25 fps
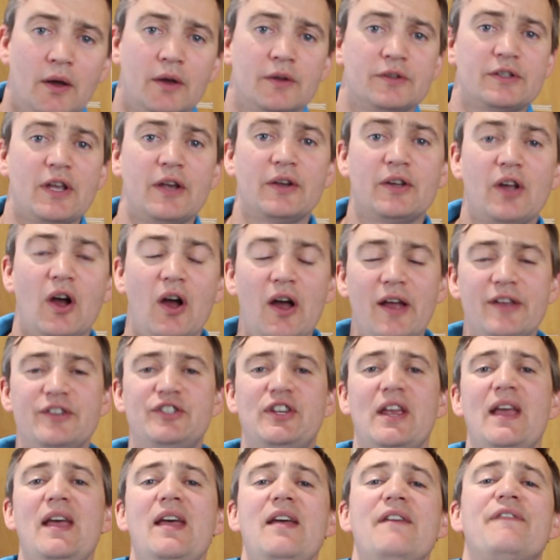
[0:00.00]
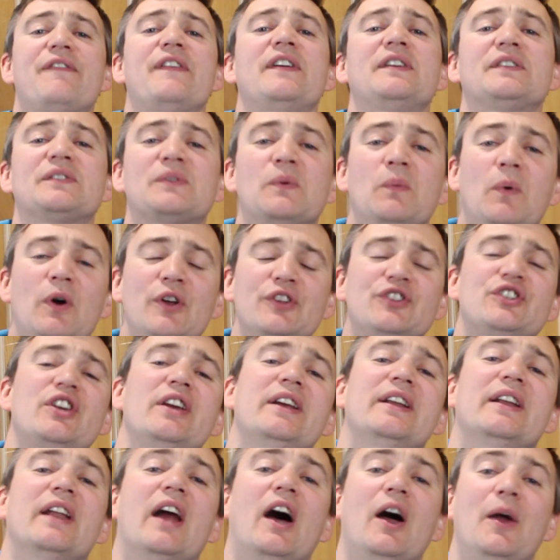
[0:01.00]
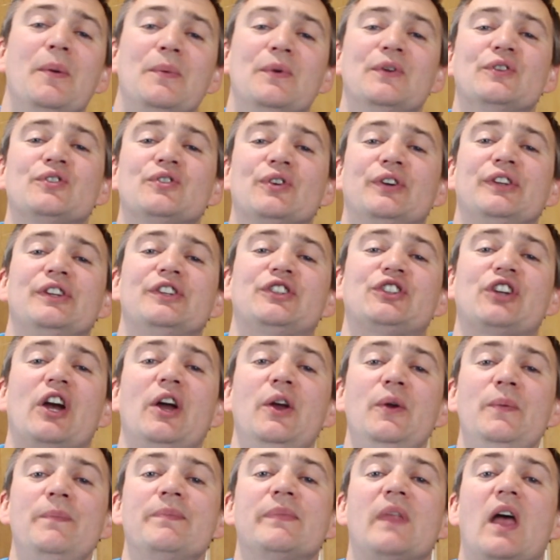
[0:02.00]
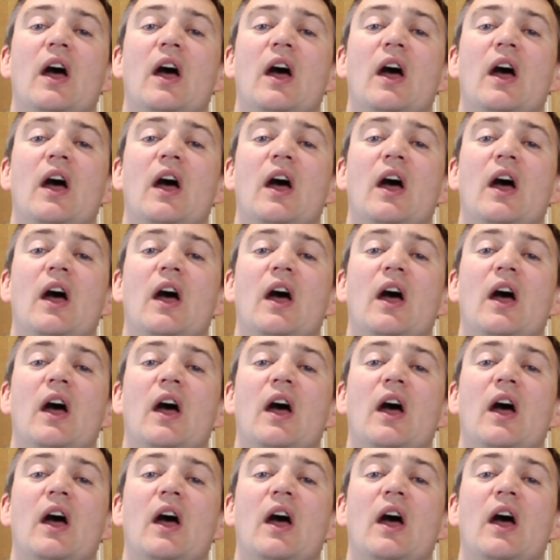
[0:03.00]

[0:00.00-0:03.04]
So guys, yeah, thanks for watching. I hope you enjoyed the show.